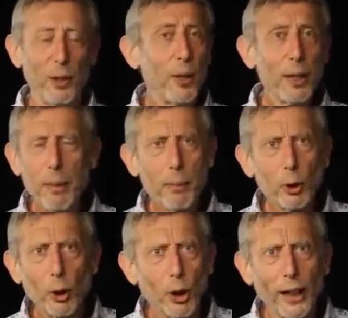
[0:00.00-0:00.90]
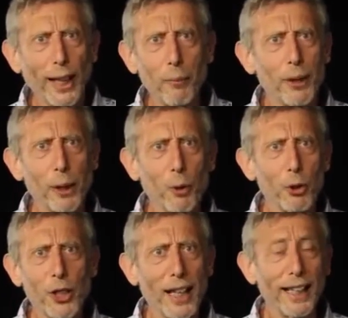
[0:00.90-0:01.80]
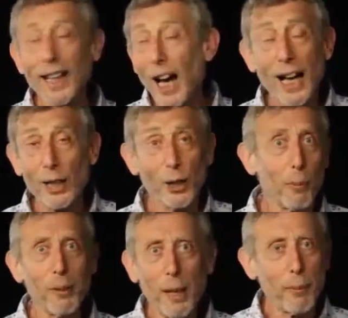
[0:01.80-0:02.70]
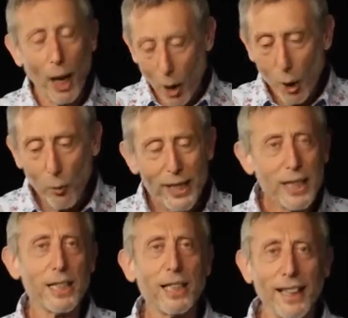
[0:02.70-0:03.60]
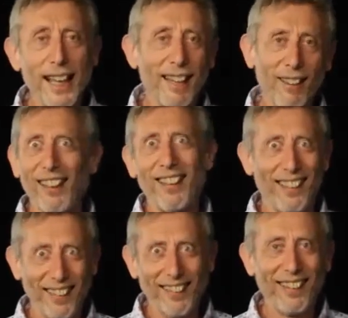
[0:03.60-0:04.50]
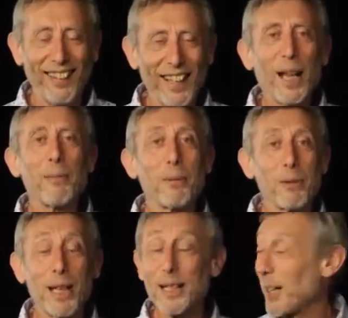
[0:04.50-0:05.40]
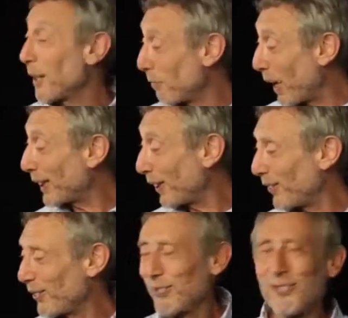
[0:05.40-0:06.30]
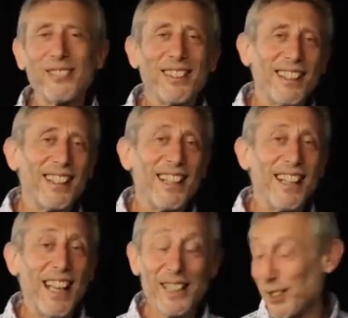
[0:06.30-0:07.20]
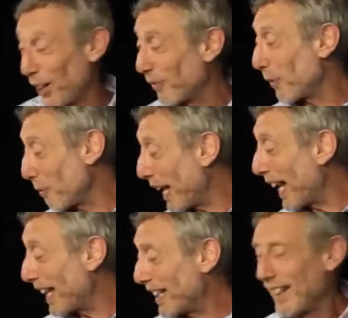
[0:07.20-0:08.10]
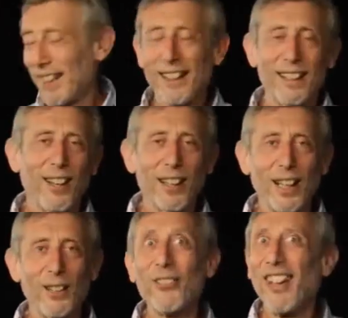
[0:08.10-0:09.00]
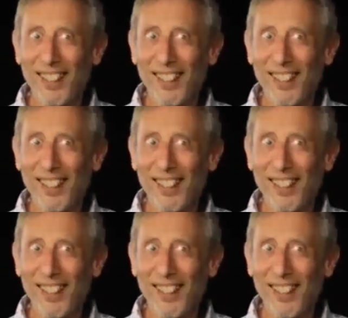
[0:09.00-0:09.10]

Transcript: Why do people look like that when they watch telly? I don't know, but there we are. We're sitting there. And Mum says, Michael, it's time for bed. And I go,